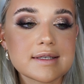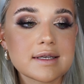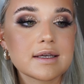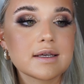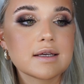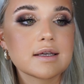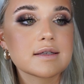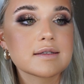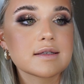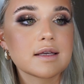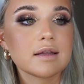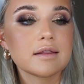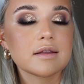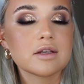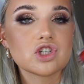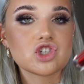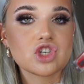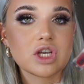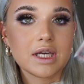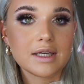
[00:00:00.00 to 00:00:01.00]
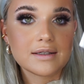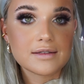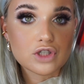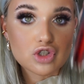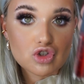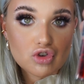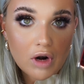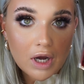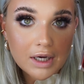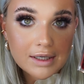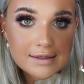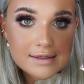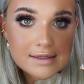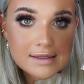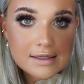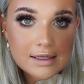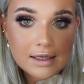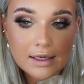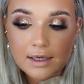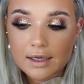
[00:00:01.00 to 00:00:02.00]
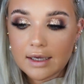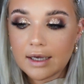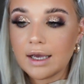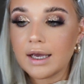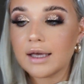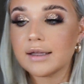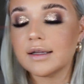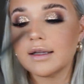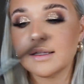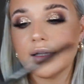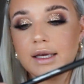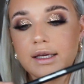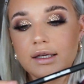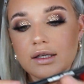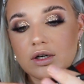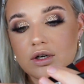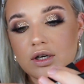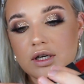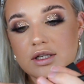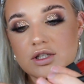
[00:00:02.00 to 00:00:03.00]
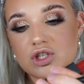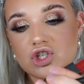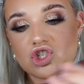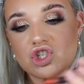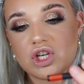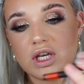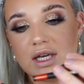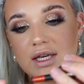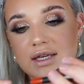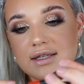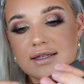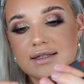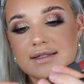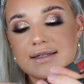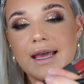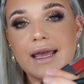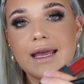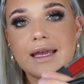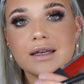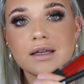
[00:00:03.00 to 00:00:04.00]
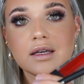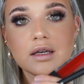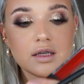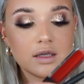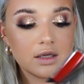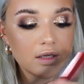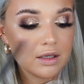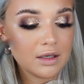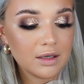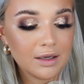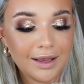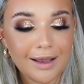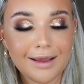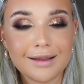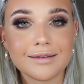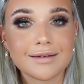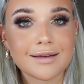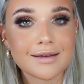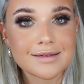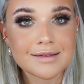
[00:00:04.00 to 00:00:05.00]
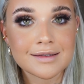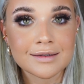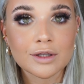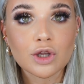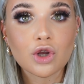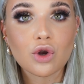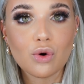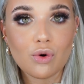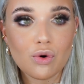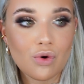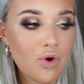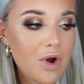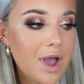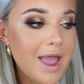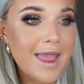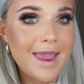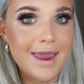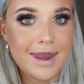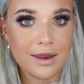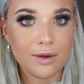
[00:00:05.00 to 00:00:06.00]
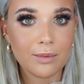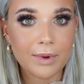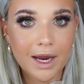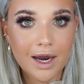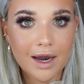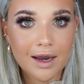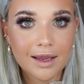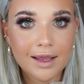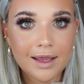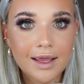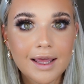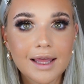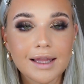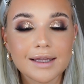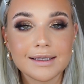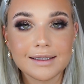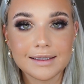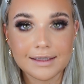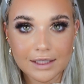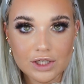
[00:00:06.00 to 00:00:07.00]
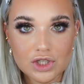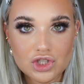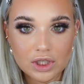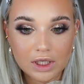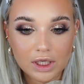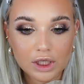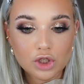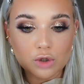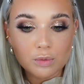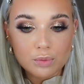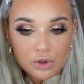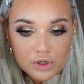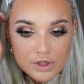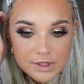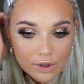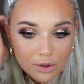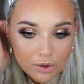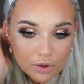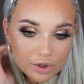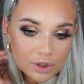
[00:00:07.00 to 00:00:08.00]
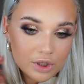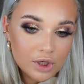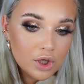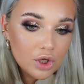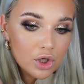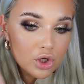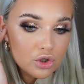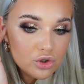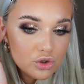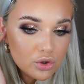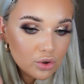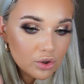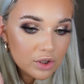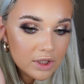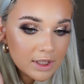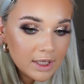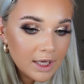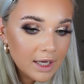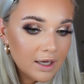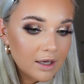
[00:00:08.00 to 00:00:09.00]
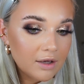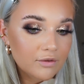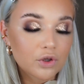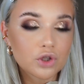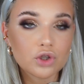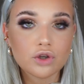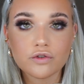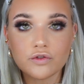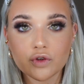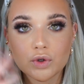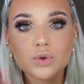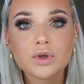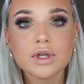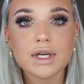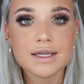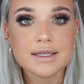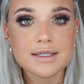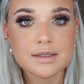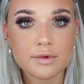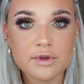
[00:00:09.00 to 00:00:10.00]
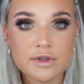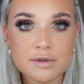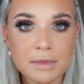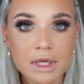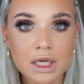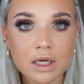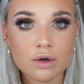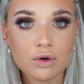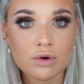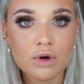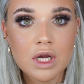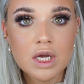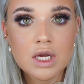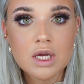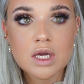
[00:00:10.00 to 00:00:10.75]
is in the shade Trust and the liner is shade 10. It doesn't go anywhere. Like literally, you put it on, you can have your full Christmas meal,